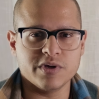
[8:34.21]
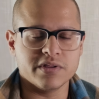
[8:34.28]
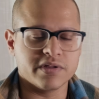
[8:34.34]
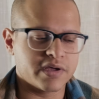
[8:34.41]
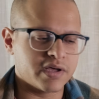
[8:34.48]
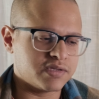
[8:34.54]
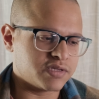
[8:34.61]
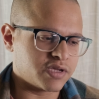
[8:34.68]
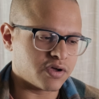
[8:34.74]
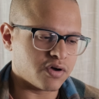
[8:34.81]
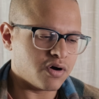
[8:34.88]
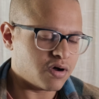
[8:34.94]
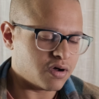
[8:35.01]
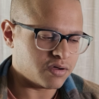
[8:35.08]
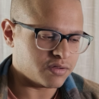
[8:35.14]
And the guy's like,
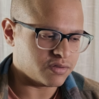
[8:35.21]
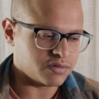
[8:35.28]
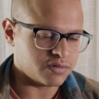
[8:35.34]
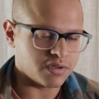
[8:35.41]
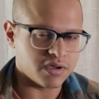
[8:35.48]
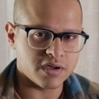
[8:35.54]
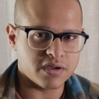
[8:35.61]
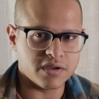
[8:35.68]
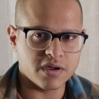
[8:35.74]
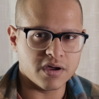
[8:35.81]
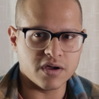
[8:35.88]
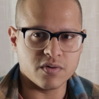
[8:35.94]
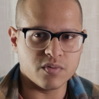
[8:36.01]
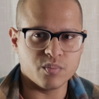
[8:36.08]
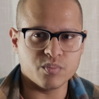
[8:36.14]
oh,
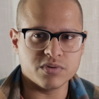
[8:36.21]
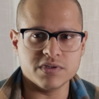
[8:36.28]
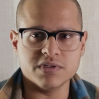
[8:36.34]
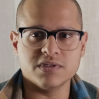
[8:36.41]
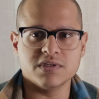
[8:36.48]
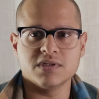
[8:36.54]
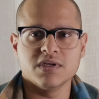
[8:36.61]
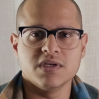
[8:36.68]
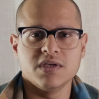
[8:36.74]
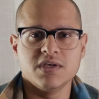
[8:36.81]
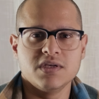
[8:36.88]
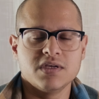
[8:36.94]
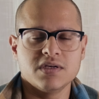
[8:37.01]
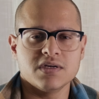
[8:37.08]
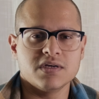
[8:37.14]
yeah, please
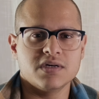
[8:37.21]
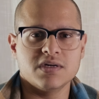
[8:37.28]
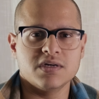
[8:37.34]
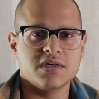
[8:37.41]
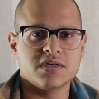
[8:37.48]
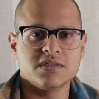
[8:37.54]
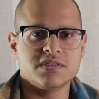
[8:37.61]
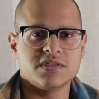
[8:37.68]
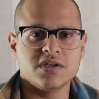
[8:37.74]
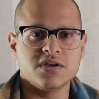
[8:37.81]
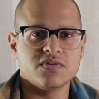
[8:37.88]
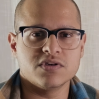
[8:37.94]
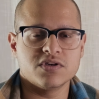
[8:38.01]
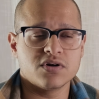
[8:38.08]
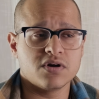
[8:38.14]
send a
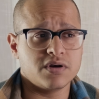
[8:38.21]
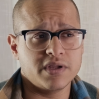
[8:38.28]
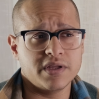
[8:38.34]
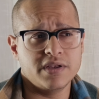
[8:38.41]
return.